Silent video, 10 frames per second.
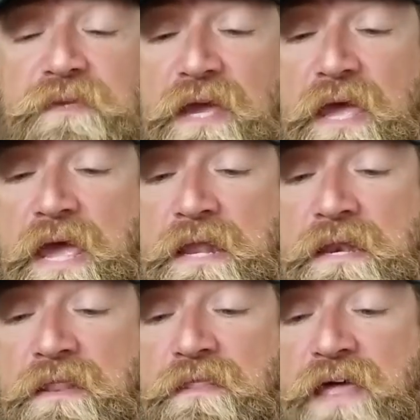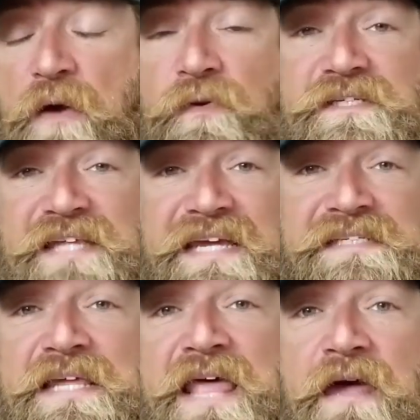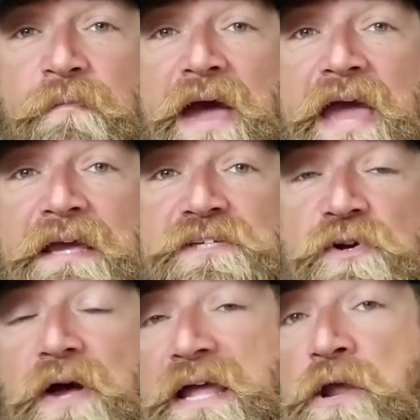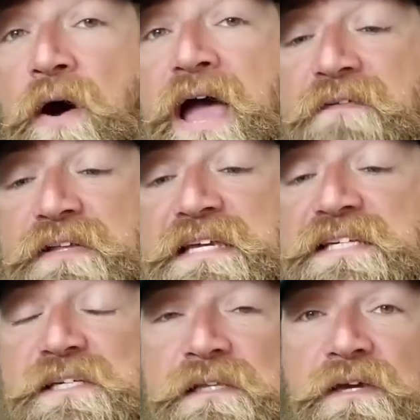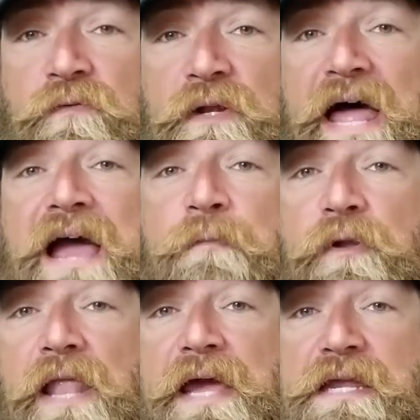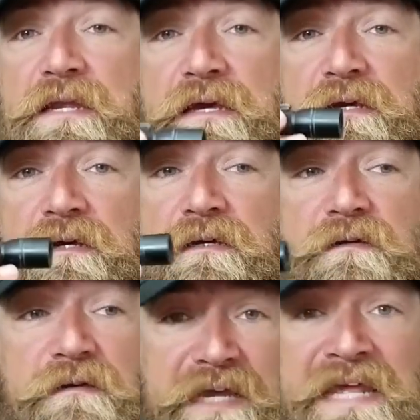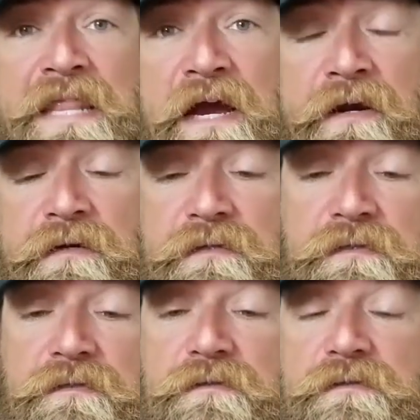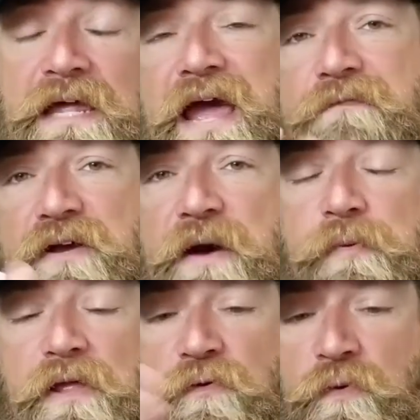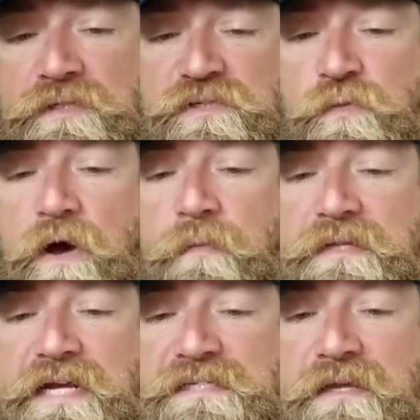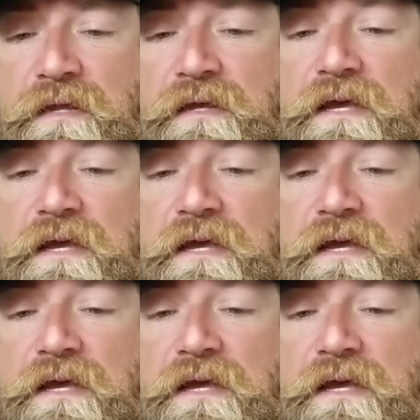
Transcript: And that one stays in that bag, so I know I have a decently reliable light in there. And I have a couple other ones as well, but that's not...